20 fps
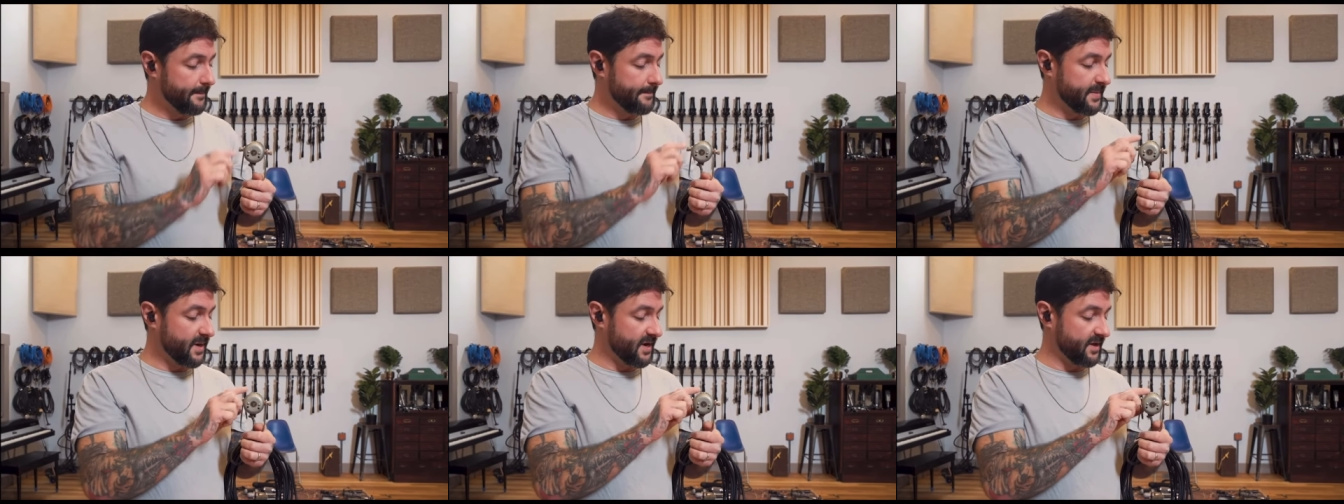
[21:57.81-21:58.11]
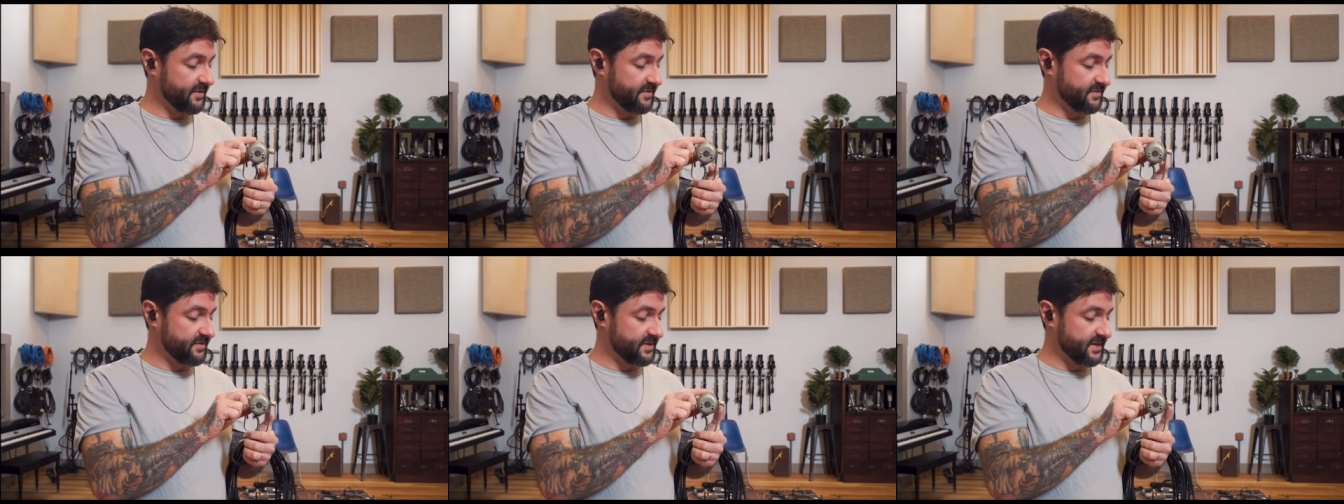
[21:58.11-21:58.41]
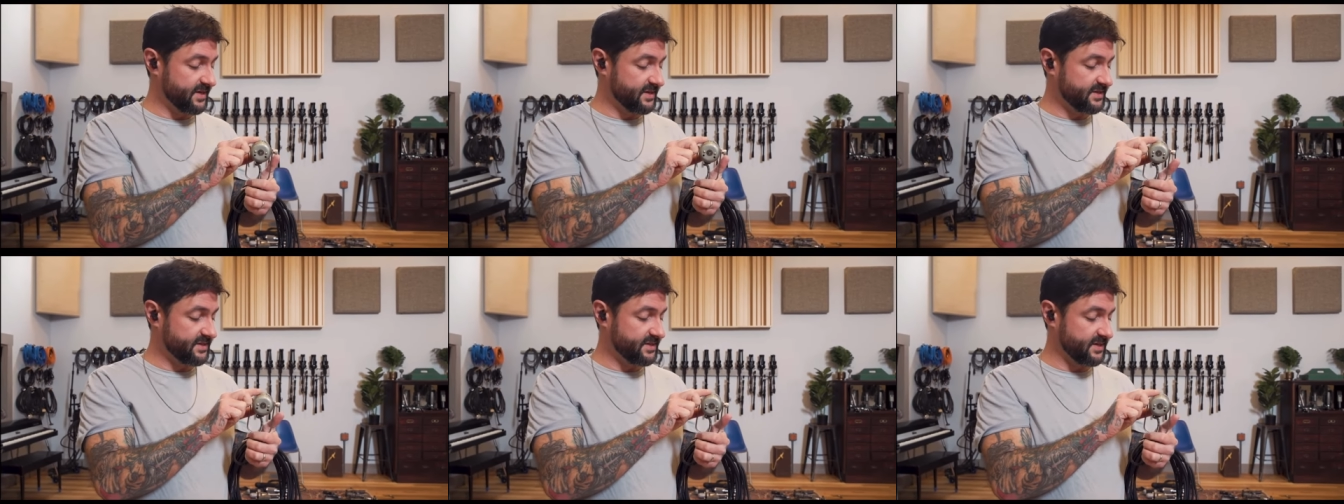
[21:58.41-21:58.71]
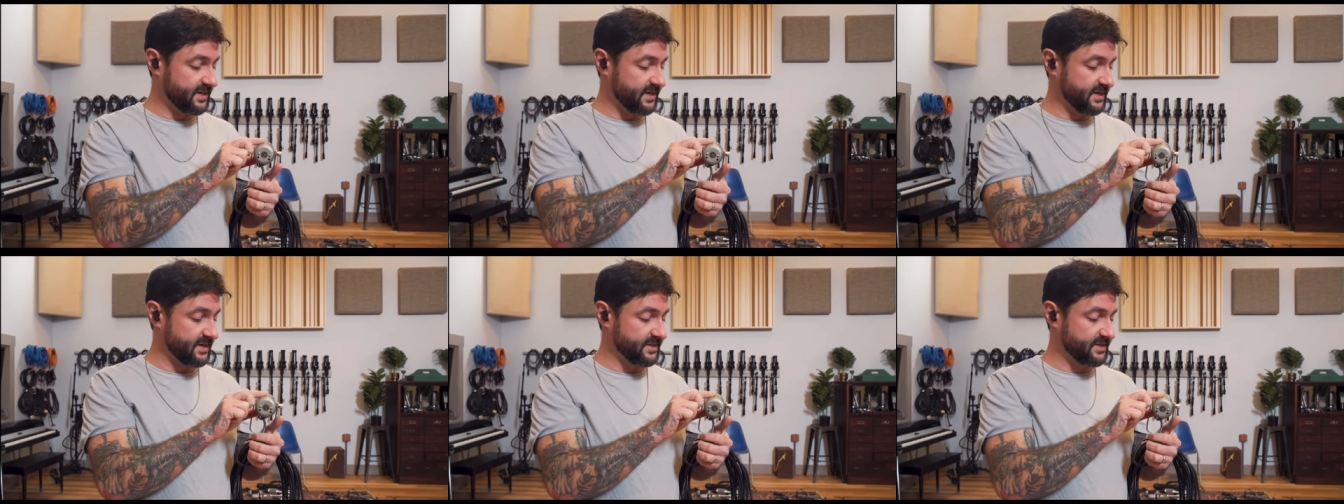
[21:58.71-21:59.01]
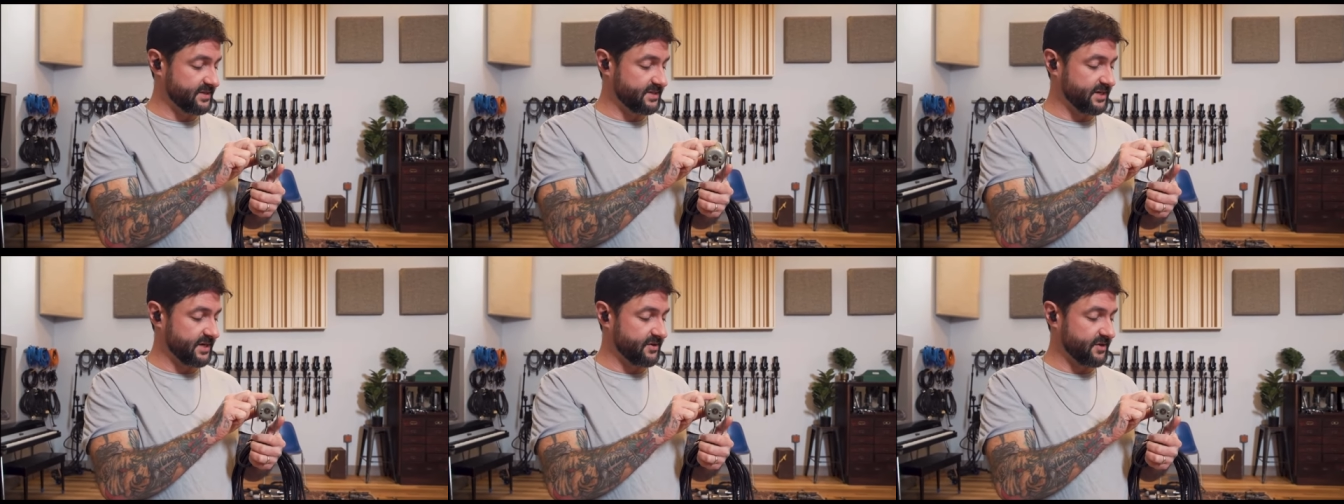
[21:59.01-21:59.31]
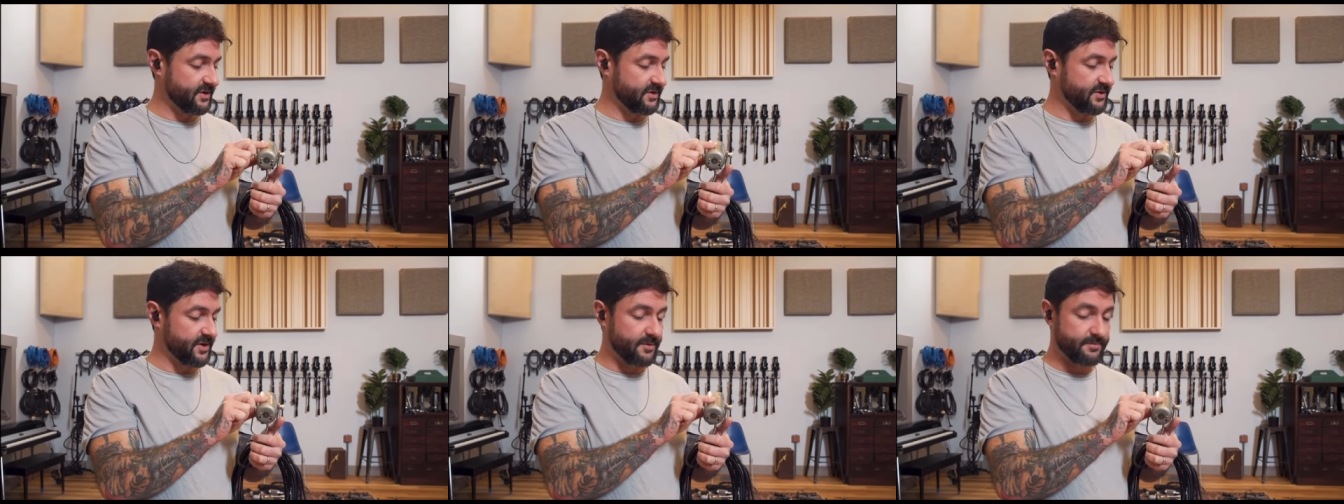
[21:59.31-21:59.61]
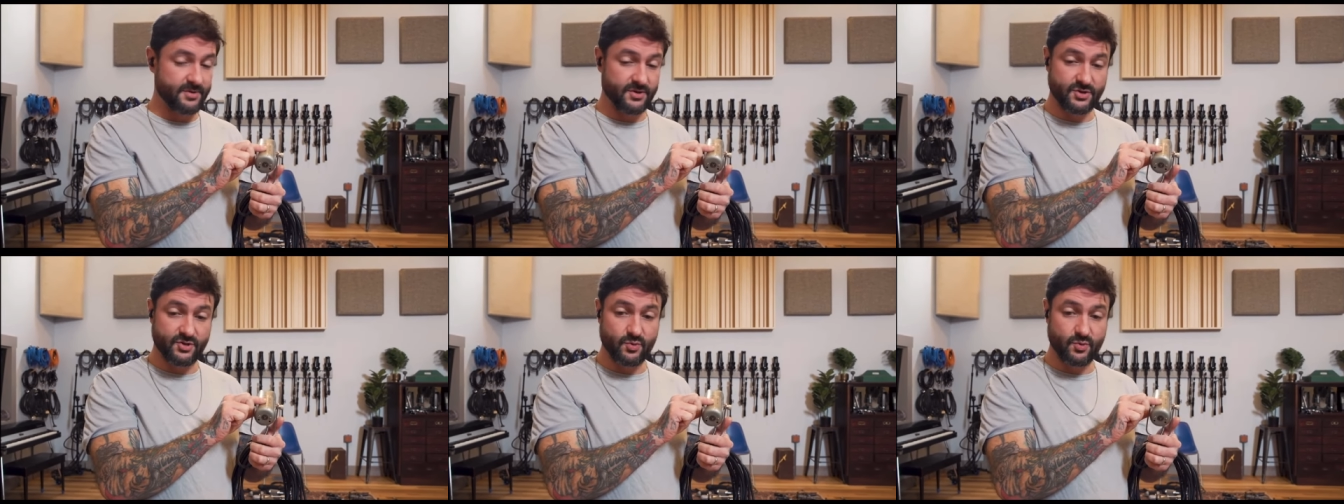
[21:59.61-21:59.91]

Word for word: But this is serial number